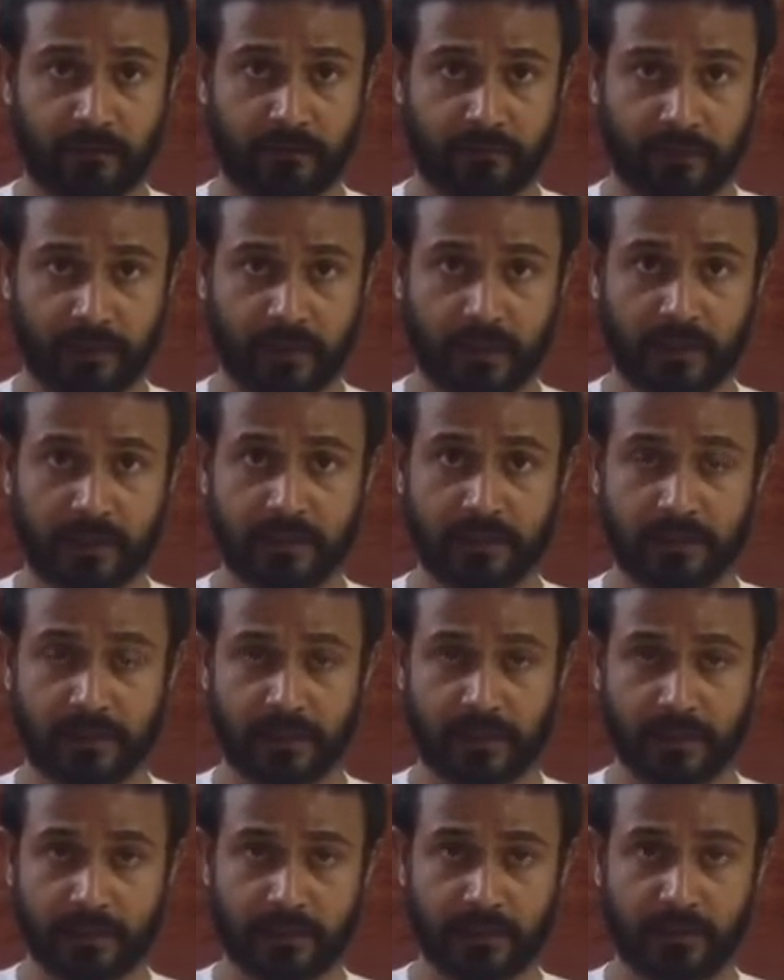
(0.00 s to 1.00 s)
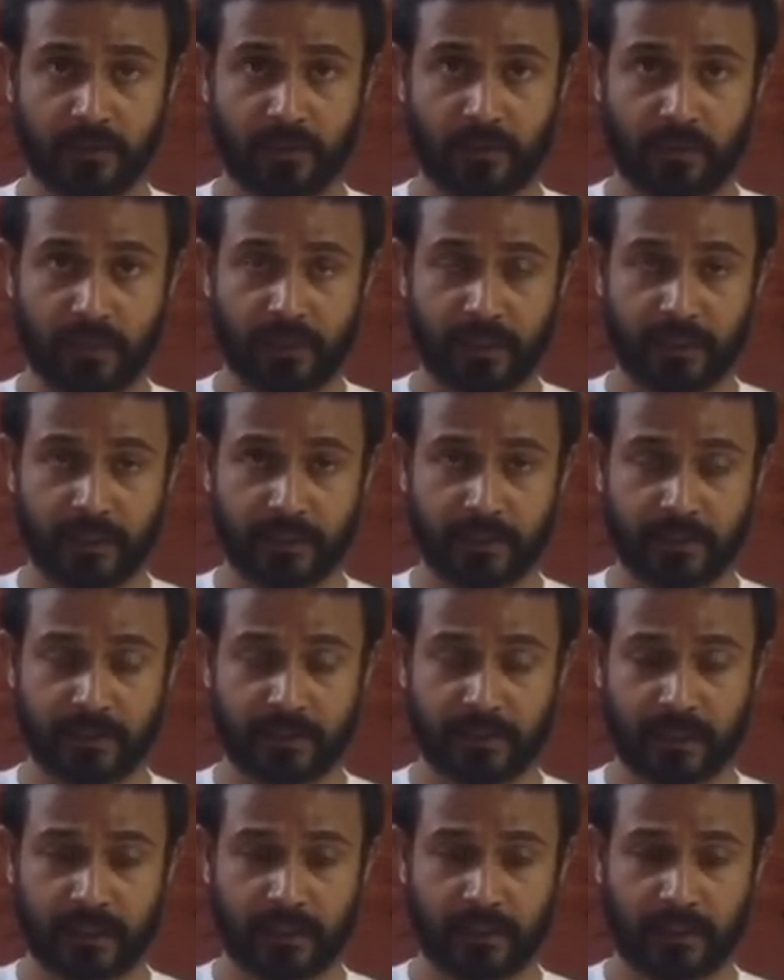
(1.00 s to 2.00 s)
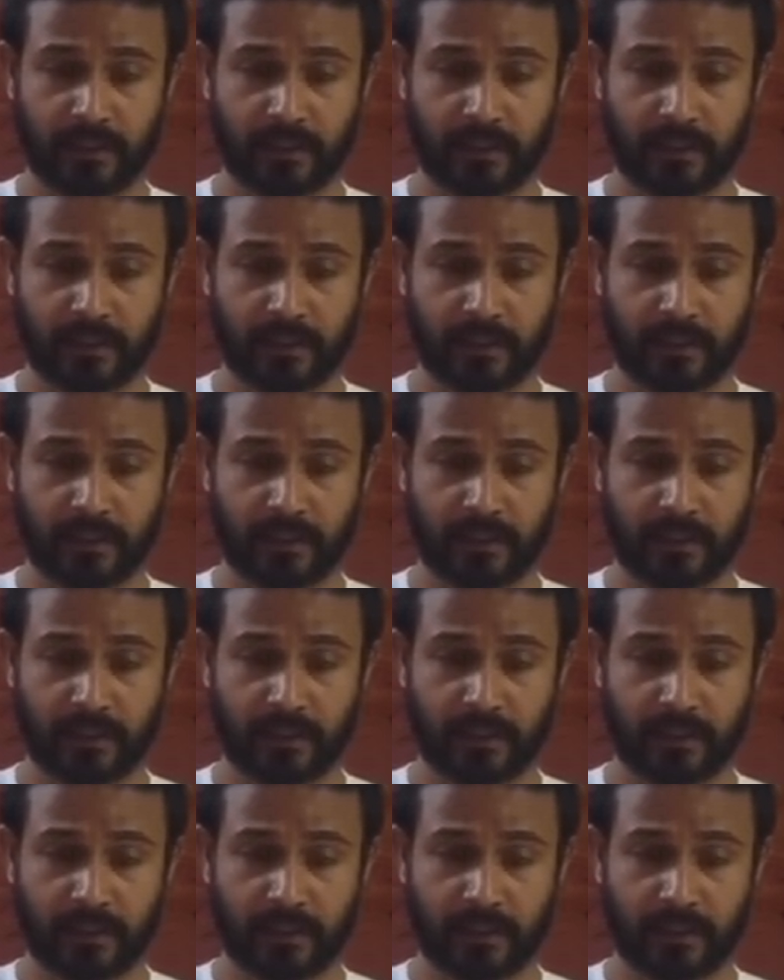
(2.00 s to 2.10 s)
fingers is going inside.